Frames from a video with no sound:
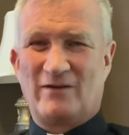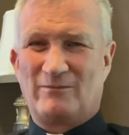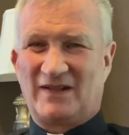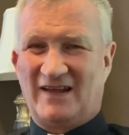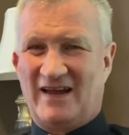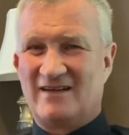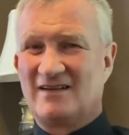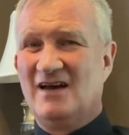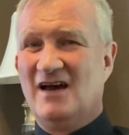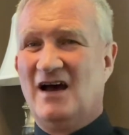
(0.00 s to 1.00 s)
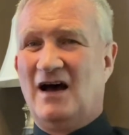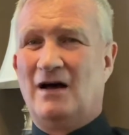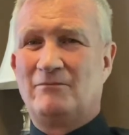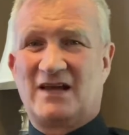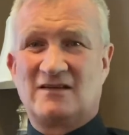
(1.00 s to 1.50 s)
to plant
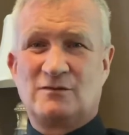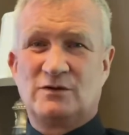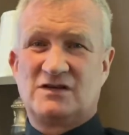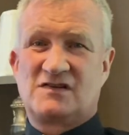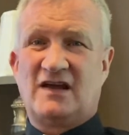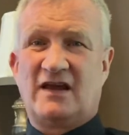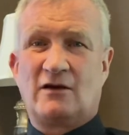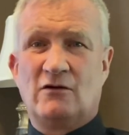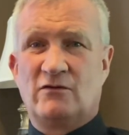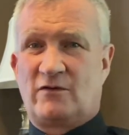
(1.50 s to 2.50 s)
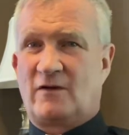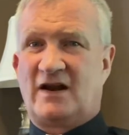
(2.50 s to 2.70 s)
because it would just take over.